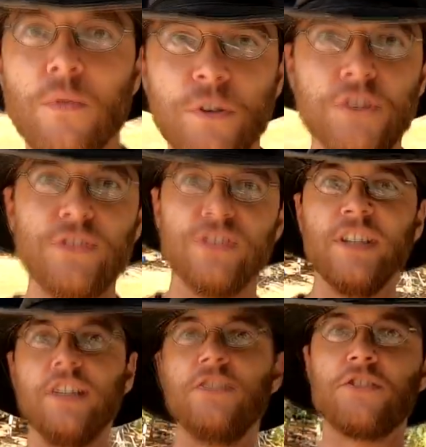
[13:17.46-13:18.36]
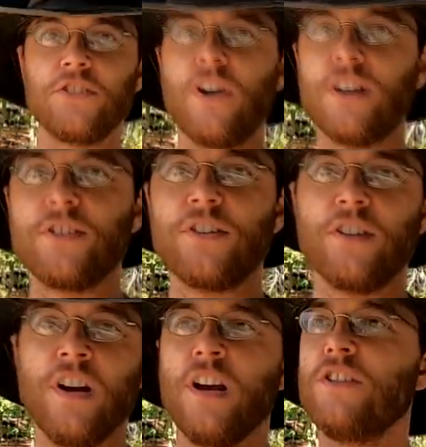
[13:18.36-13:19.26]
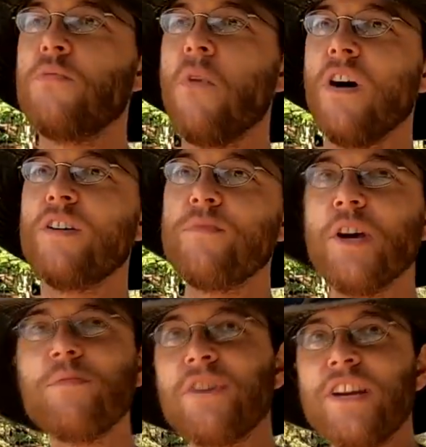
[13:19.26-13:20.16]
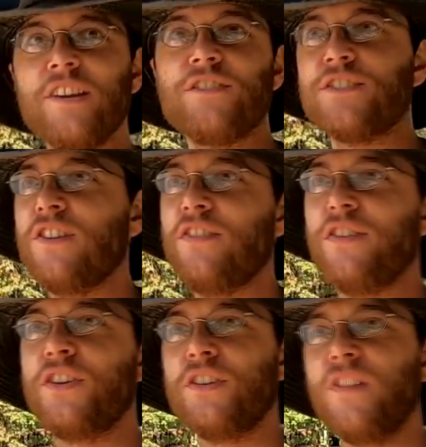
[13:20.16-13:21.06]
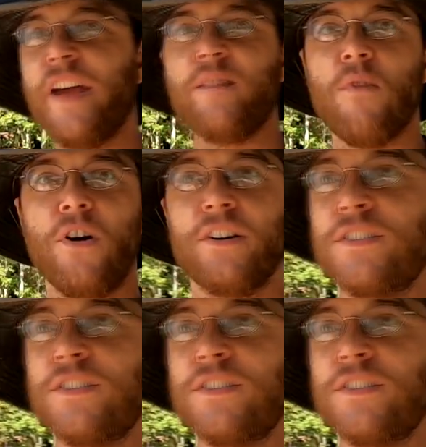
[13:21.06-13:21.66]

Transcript: when you sink your structure, you want to be able to give yourself a good landmark.